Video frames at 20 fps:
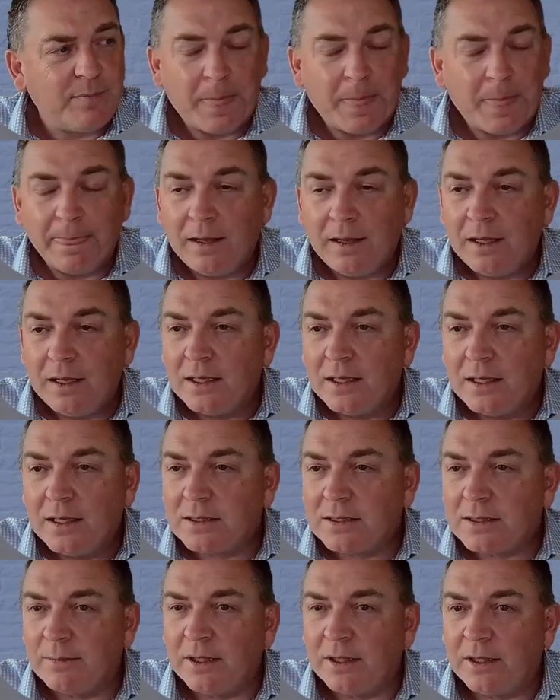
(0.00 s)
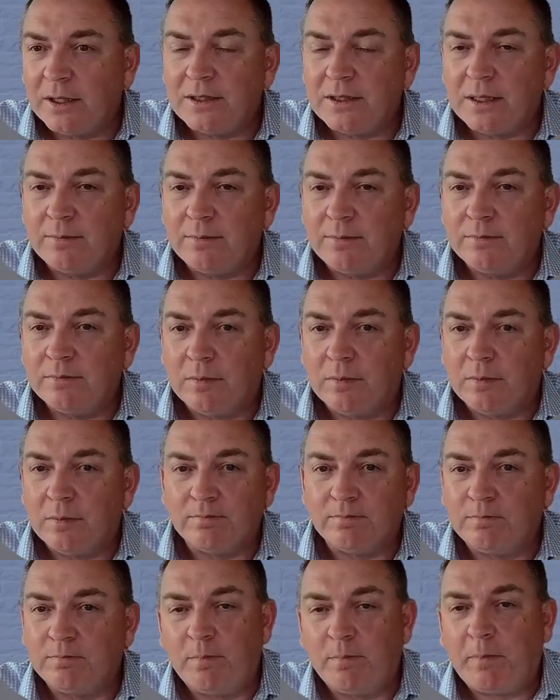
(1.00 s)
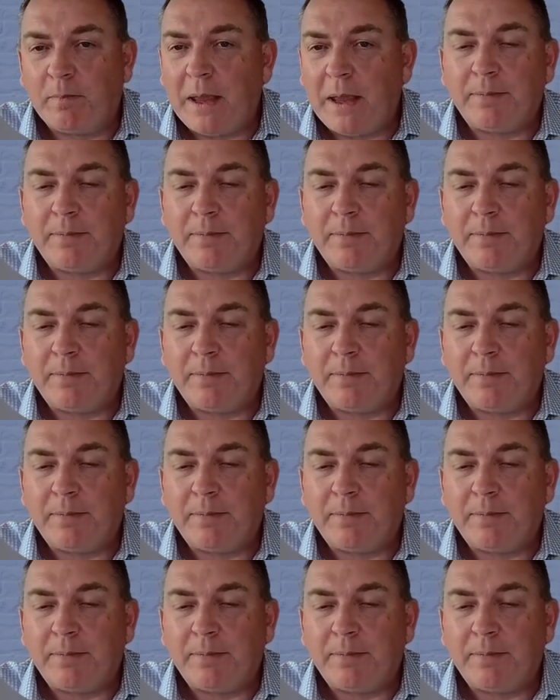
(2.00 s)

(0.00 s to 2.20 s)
some of those people